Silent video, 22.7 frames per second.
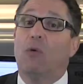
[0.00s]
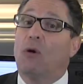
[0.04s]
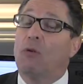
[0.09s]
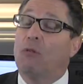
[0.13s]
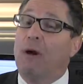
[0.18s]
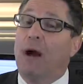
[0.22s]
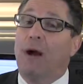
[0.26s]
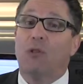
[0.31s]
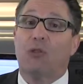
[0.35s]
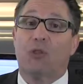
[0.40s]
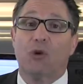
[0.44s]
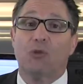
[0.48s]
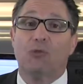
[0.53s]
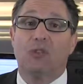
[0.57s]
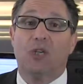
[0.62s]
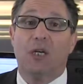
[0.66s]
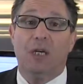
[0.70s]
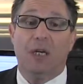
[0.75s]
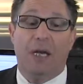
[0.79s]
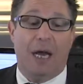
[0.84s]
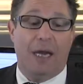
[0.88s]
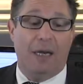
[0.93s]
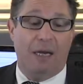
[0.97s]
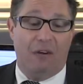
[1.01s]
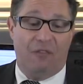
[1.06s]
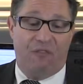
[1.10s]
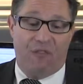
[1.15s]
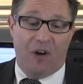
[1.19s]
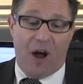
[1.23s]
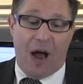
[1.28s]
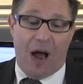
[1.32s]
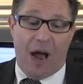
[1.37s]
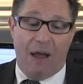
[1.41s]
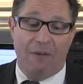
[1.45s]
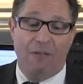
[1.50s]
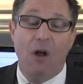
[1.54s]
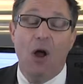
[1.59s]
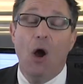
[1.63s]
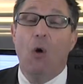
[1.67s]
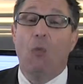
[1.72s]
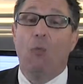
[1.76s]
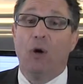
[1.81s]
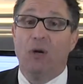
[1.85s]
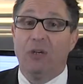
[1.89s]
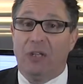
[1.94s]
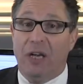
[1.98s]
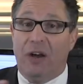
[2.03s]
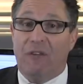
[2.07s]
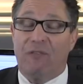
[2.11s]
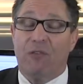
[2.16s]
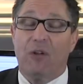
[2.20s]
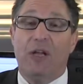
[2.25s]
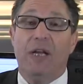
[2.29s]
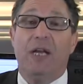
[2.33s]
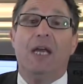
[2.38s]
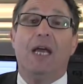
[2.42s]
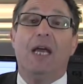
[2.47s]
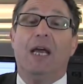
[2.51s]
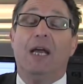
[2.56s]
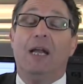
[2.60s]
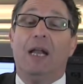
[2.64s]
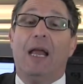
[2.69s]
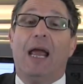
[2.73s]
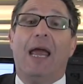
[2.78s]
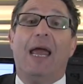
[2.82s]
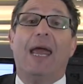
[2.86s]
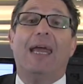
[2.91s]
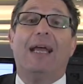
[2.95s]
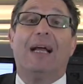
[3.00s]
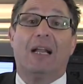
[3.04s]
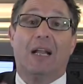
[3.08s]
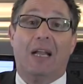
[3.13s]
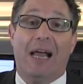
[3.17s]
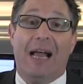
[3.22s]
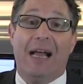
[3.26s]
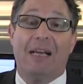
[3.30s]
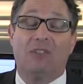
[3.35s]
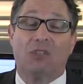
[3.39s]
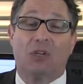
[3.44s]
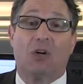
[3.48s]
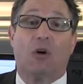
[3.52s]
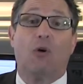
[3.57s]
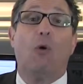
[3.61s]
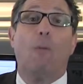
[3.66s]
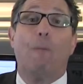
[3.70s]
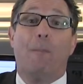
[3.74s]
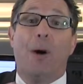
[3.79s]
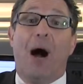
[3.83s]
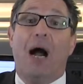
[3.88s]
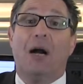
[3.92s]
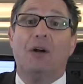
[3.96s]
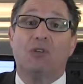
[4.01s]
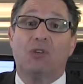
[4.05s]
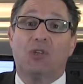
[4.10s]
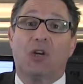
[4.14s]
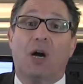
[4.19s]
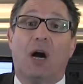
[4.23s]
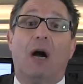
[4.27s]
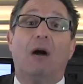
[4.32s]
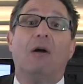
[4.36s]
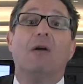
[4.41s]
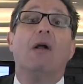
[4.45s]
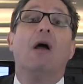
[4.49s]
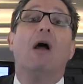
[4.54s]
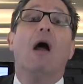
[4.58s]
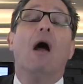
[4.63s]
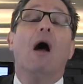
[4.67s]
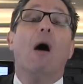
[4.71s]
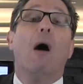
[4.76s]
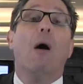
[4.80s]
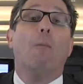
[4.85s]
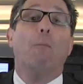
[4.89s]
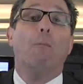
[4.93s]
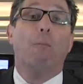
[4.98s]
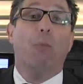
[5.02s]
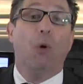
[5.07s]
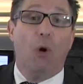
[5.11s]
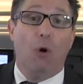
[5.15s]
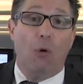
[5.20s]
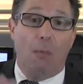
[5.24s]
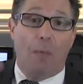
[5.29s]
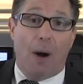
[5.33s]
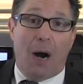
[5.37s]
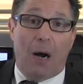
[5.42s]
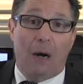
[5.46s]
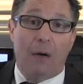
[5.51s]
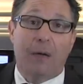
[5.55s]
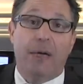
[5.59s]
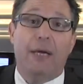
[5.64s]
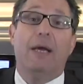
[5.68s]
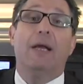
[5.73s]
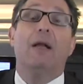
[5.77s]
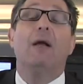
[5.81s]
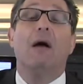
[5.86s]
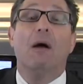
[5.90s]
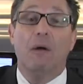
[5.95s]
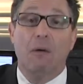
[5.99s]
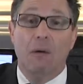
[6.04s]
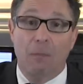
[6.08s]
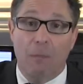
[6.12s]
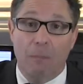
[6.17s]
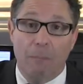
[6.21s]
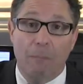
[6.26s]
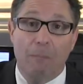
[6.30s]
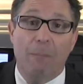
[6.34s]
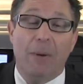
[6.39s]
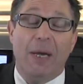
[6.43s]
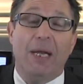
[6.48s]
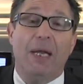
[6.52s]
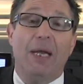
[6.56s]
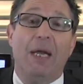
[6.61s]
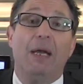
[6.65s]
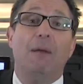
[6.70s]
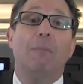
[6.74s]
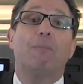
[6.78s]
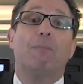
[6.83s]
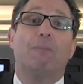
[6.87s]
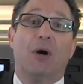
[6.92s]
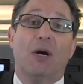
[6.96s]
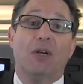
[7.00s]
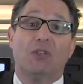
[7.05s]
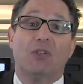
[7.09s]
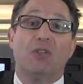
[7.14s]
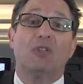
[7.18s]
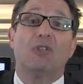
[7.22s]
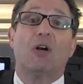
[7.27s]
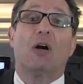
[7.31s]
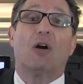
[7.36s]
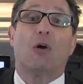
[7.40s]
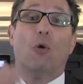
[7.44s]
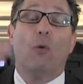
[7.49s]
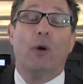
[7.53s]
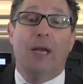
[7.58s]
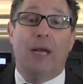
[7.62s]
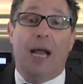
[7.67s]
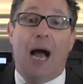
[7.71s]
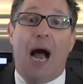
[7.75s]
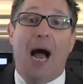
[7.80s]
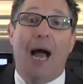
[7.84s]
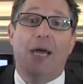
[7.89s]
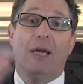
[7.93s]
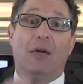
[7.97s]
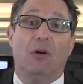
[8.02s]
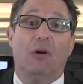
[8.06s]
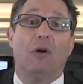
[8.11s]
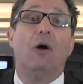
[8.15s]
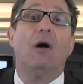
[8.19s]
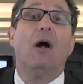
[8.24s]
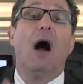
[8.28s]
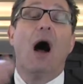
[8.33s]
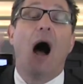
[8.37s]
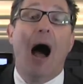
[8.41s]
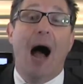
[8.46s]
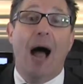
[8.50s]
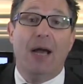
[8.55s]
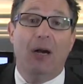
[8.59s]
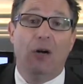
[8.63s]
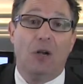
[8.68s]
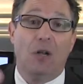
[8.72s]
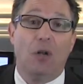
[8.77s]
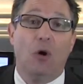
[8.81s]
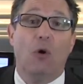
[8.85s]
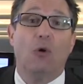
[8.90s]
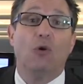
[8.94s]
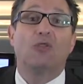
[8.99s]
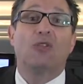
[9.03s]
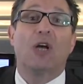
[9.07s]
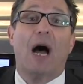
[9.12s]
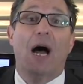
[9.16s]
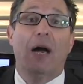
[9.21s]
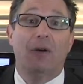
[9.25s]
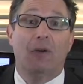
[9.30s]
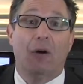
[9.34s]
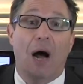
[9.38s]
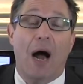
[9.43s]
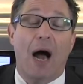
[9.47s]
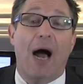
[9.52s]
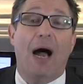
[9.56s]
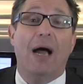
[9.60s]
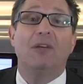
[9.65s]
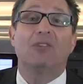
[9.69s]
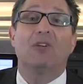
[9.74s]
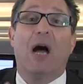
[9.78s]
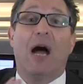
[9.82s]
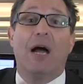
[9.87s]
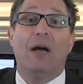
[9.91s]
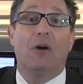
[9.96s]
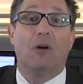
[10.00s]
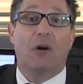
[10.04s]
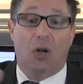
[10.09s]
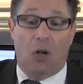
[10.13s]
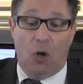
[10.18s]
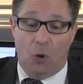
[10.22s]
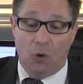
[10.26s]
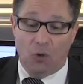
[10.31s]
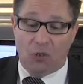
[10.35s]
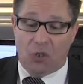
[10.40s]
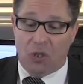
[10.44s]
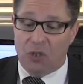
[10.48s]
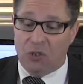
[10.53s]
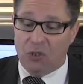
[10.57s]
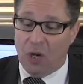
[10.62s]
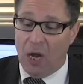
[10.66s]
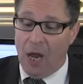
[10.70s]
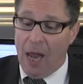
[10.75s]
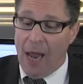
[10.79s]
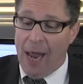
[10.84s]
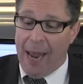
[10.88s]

We're around 1395. We're definitely in a classical bar chart bull market, meaning prices are going higher, higher lows, higher highs, higher closes.